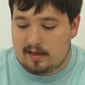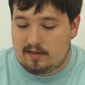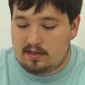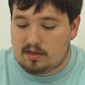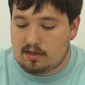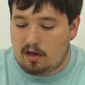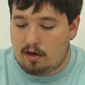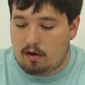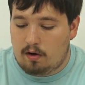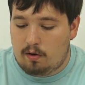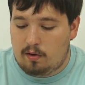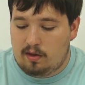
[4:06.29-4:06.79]

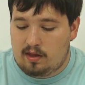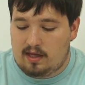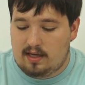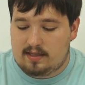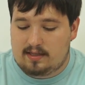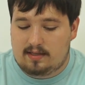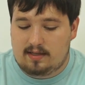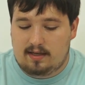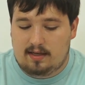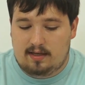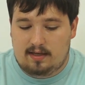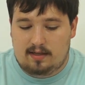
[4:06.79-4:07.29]
So
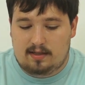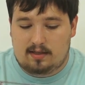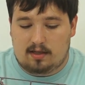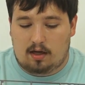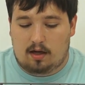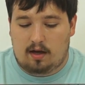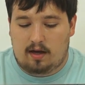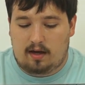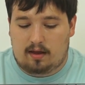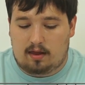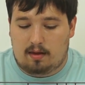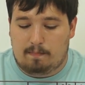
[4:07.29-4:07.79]
this is
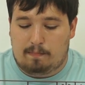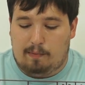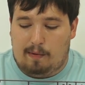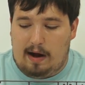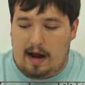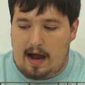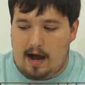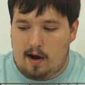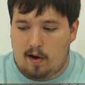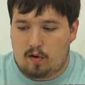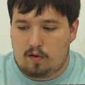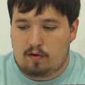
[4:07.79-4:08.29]
the
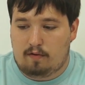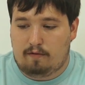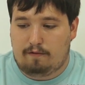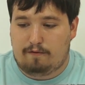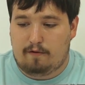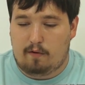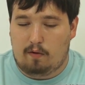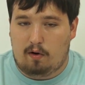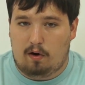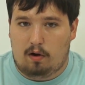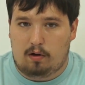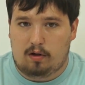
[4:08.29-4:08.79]
brown
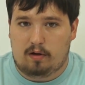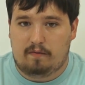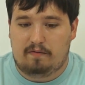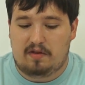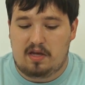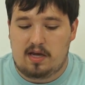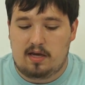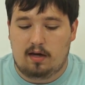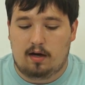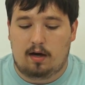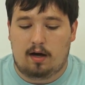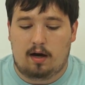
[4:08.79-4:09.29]
for all of
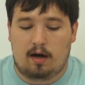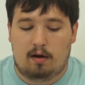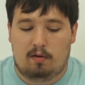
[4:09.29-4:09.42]
the